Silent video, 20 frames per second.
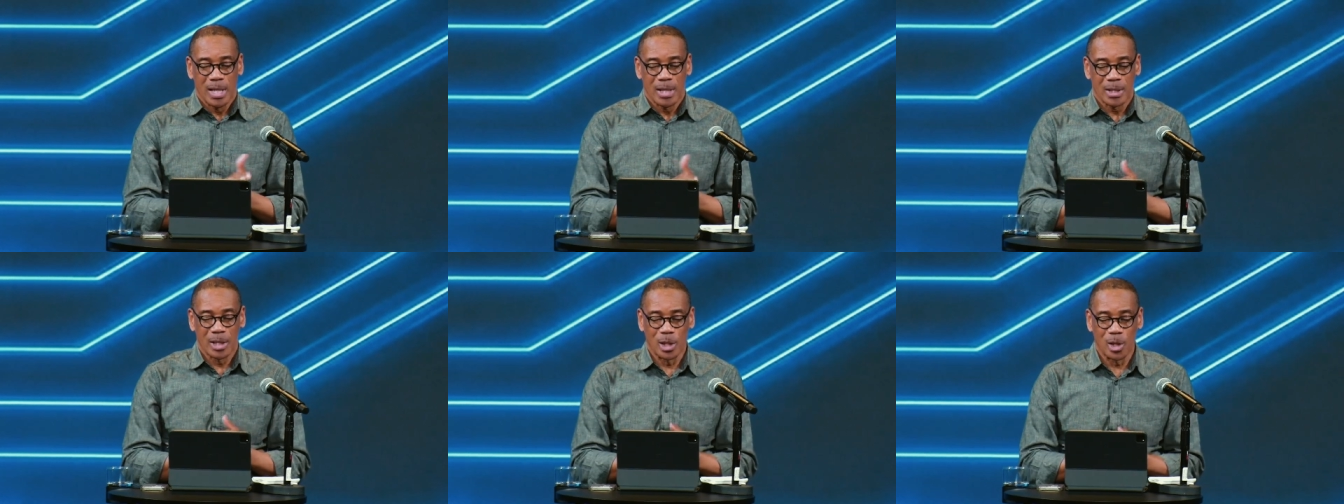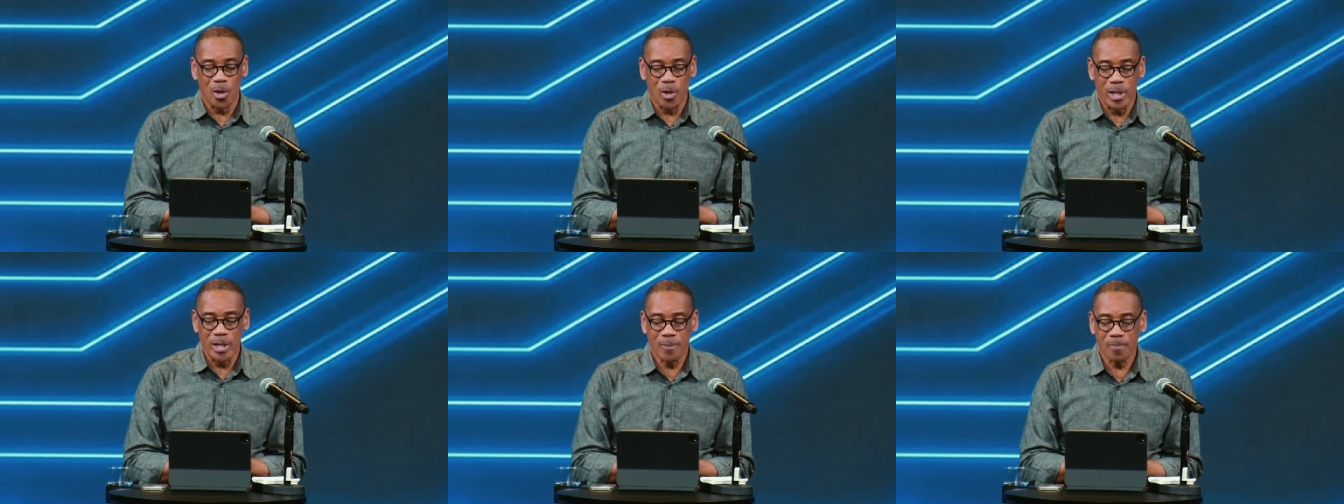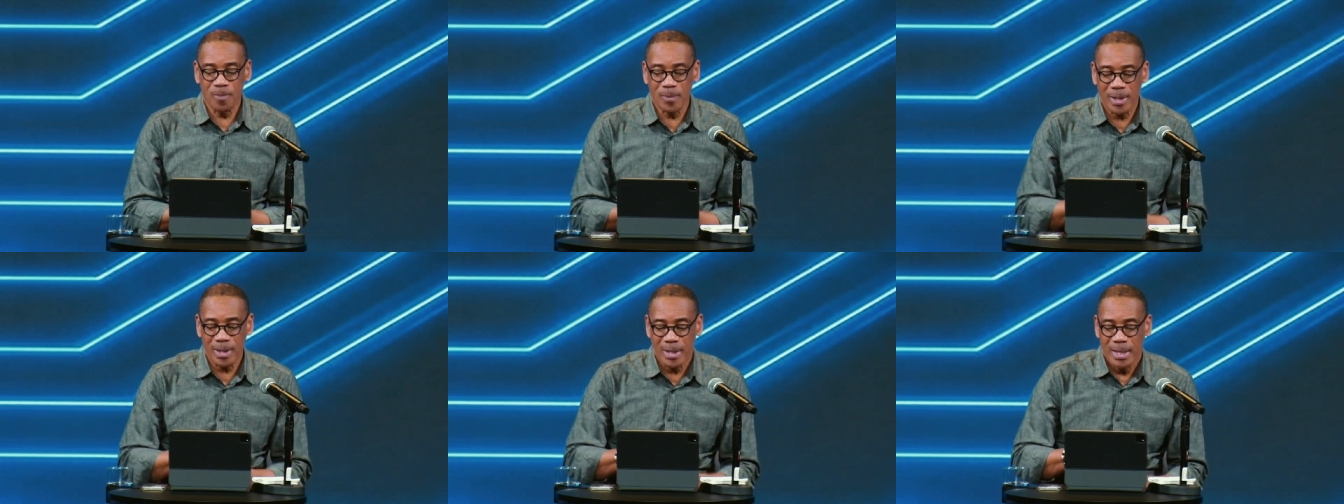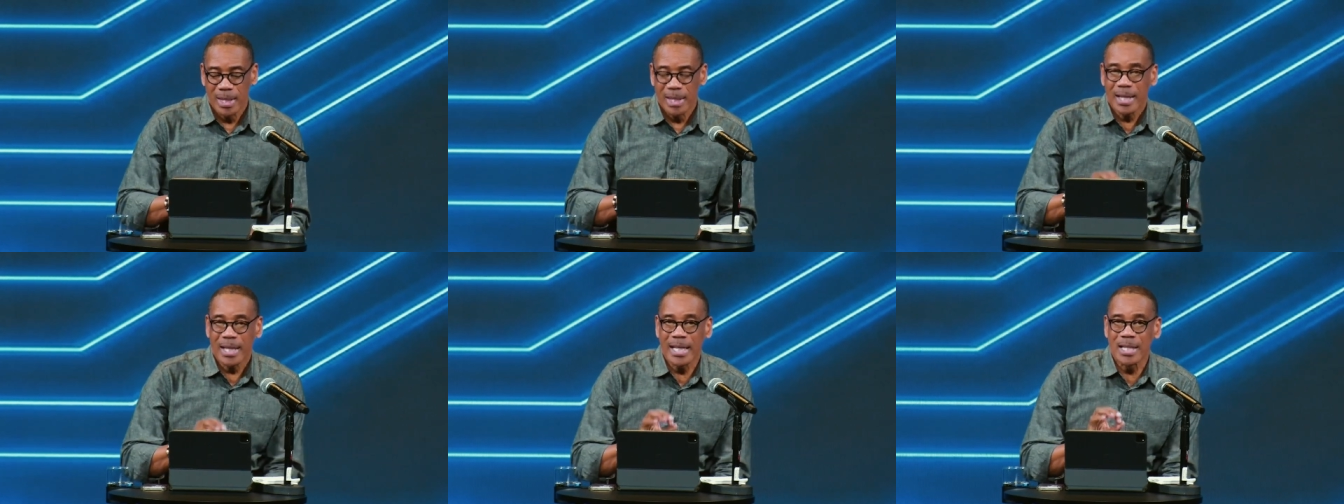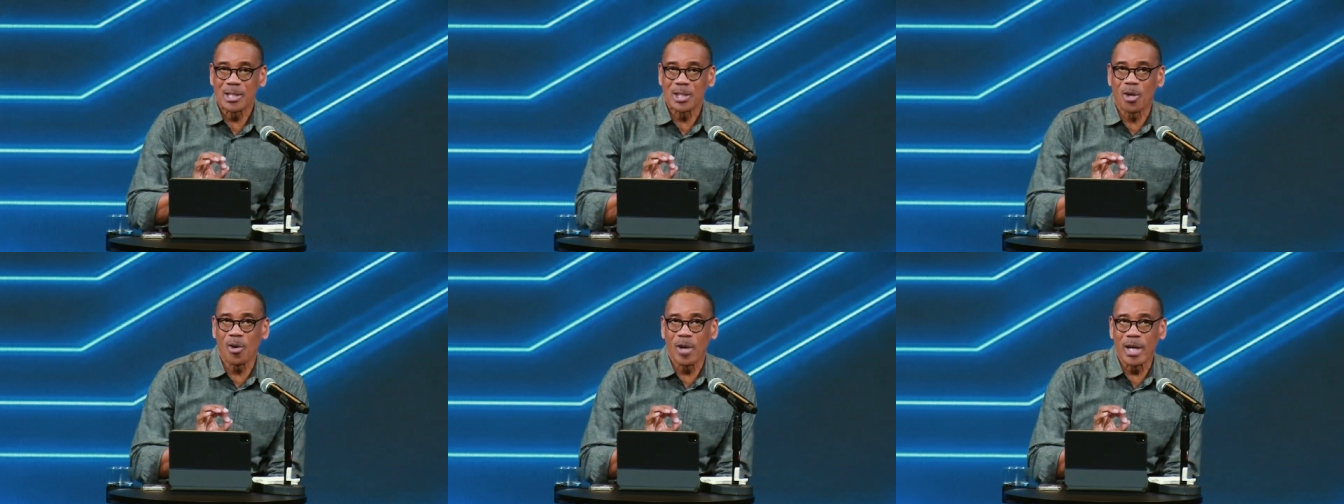The Lord
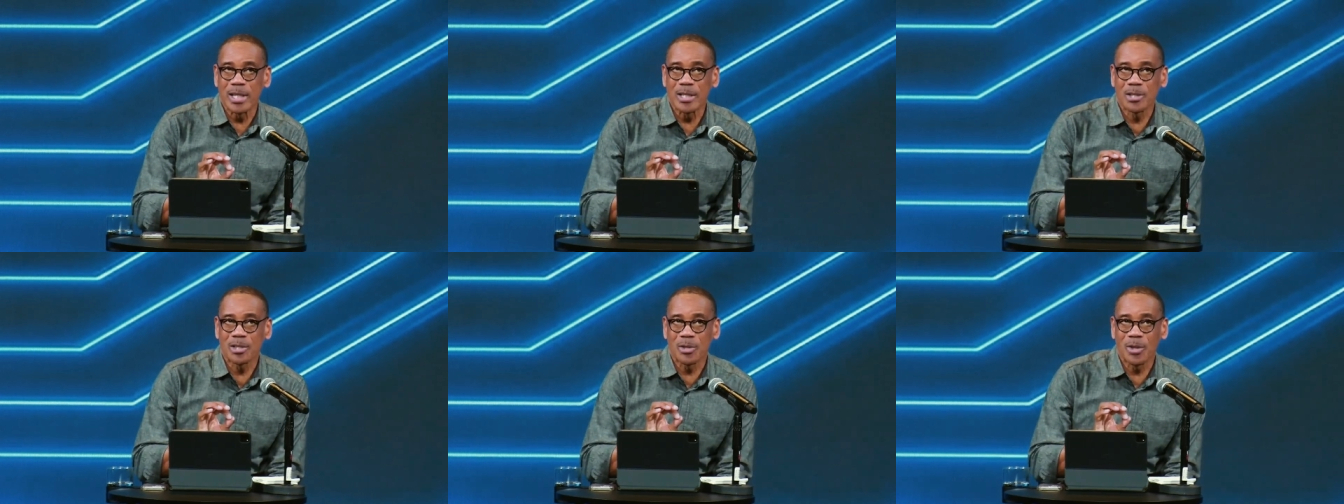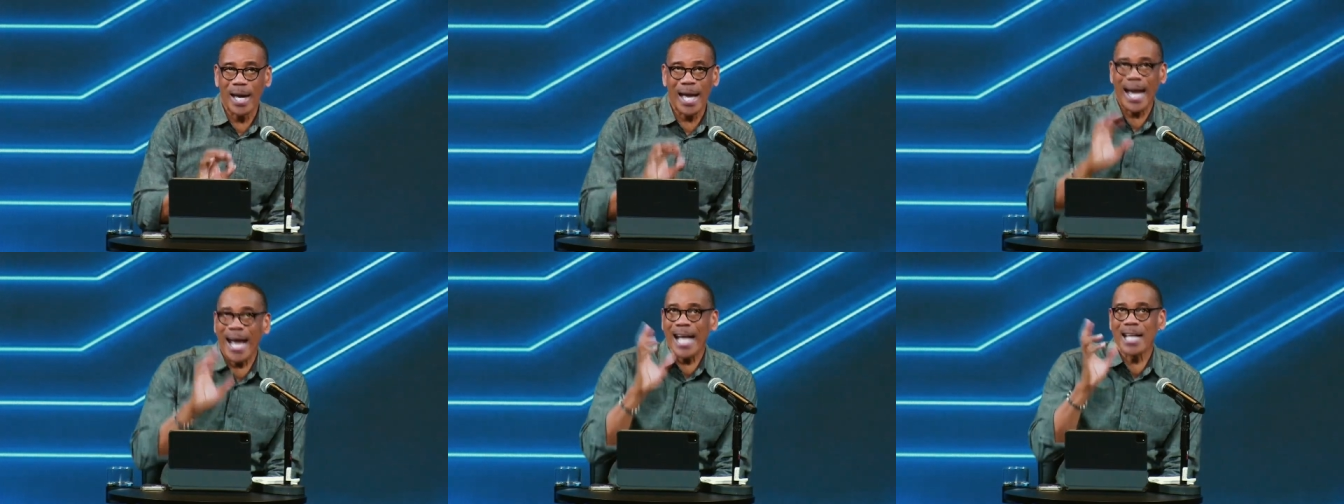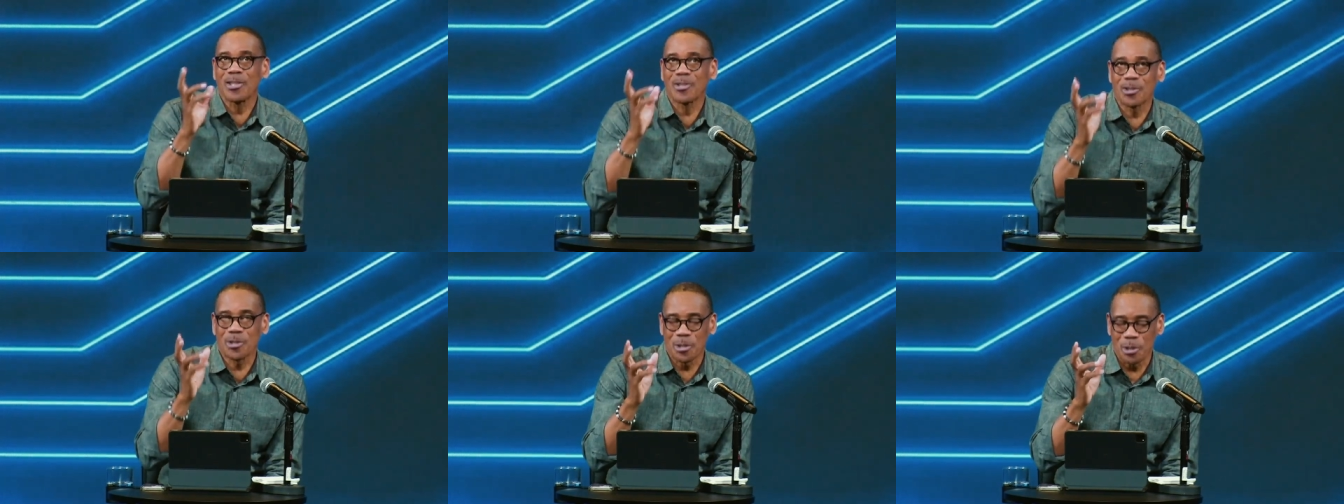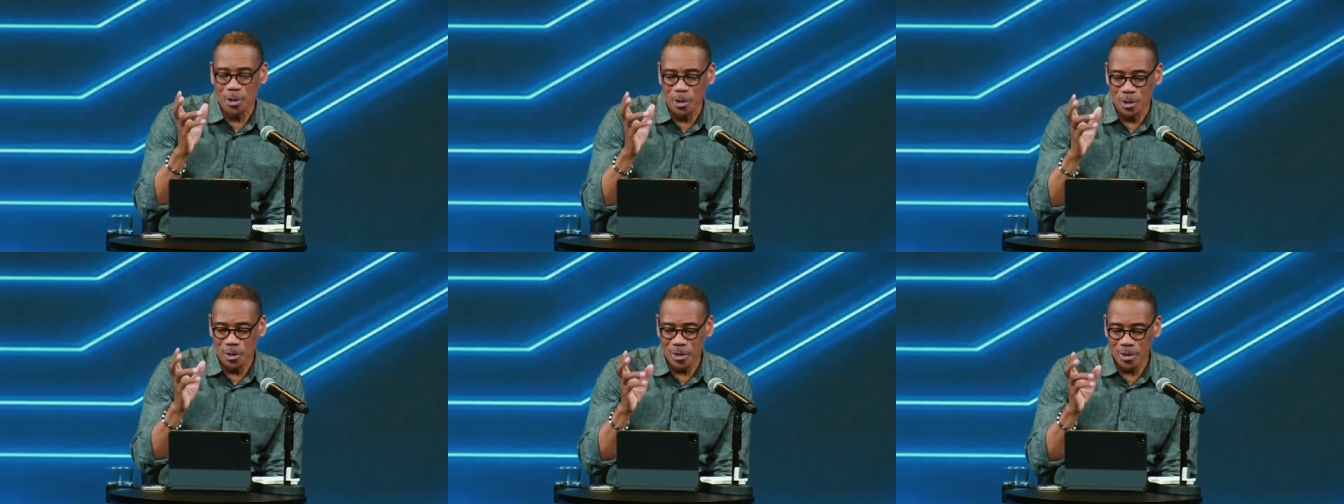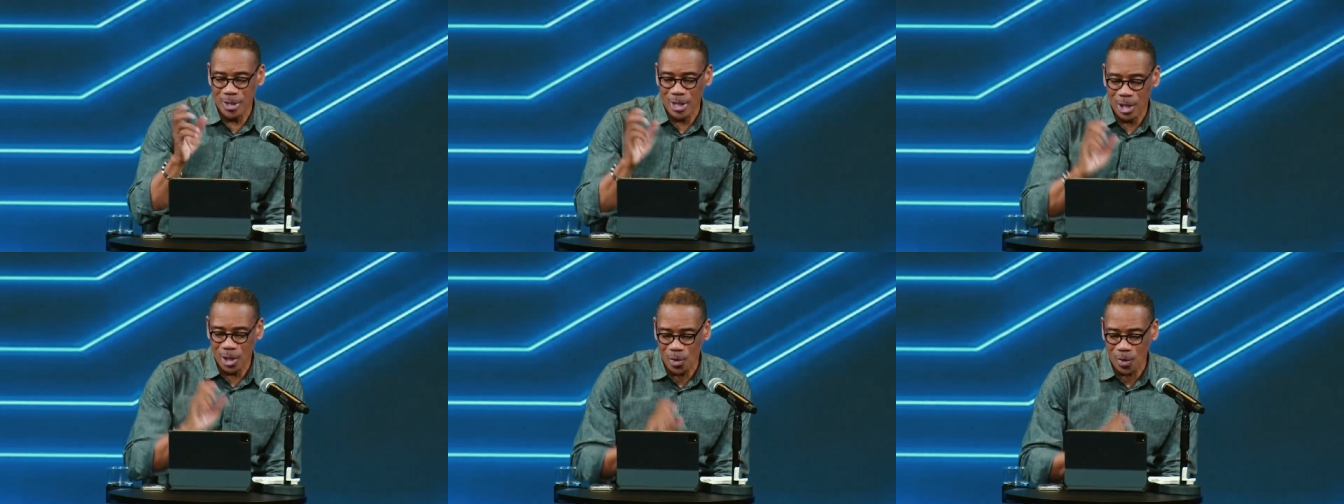is going to answer
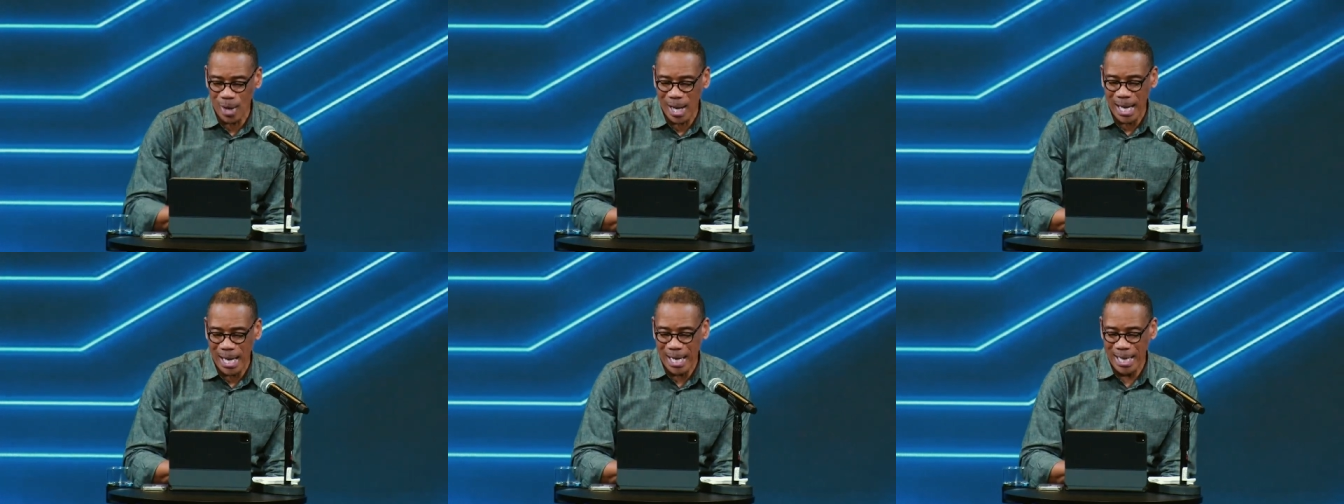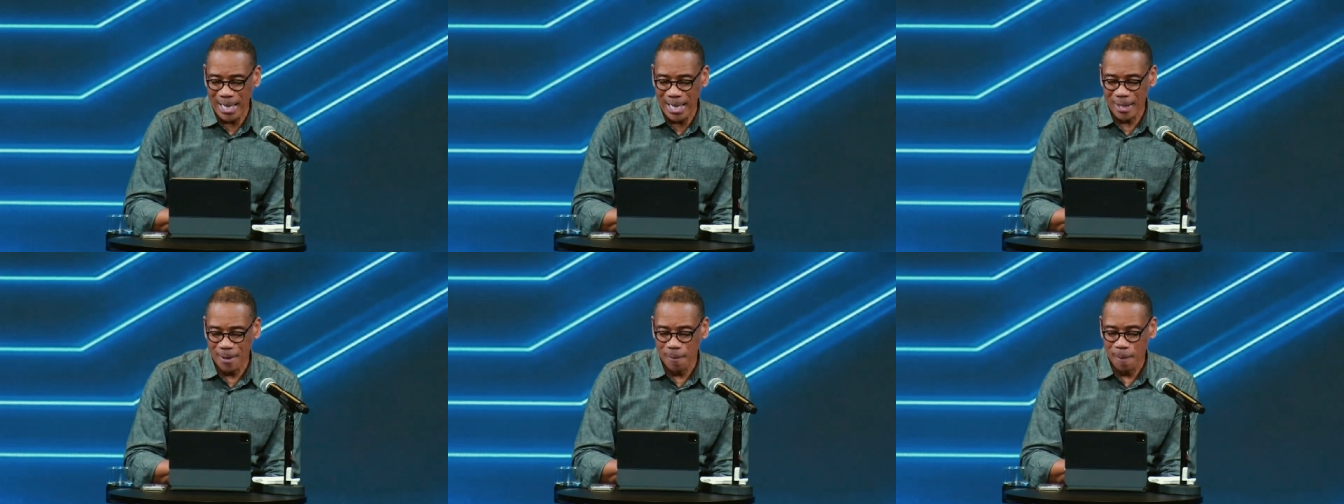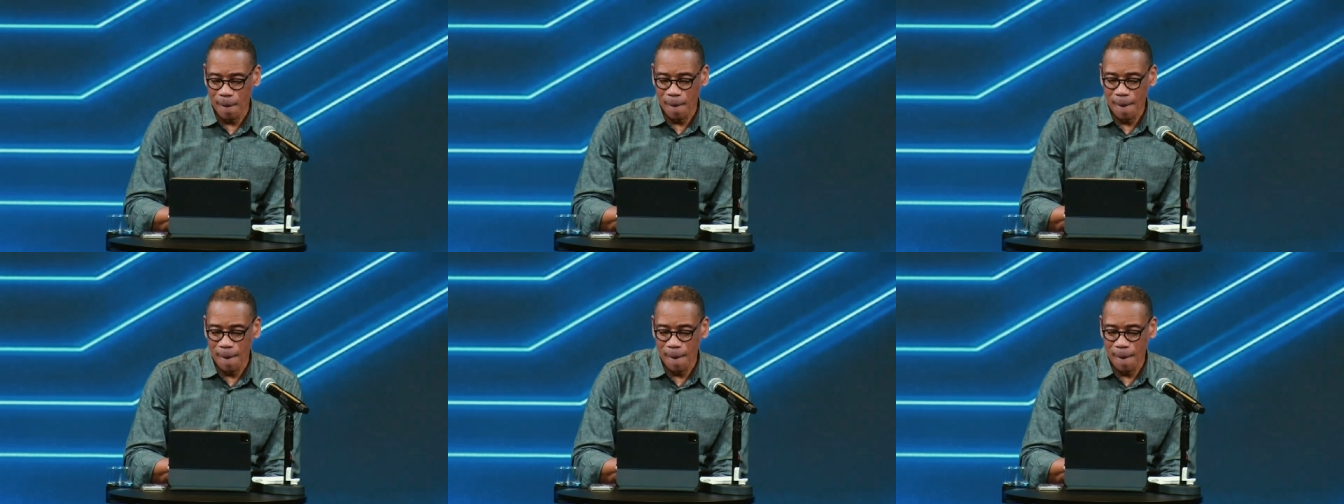the cry.